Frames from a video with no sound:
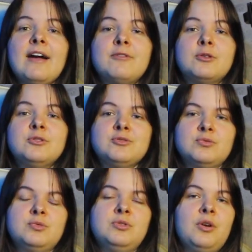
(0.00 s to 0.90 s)
For those
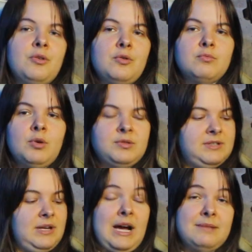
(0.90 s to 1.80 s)
who don't know
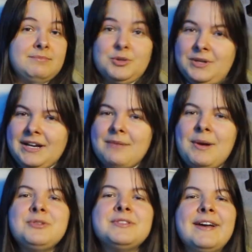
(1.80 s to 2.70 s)
what I'm talking
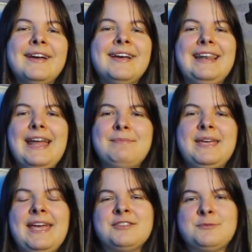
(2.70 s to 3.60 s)
about, let
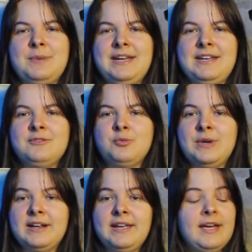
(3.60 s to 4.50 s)
me explain it
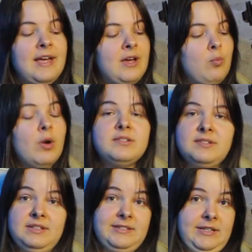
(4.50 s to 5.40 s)
quickly what
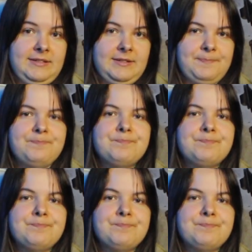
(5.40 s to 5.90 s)
this is.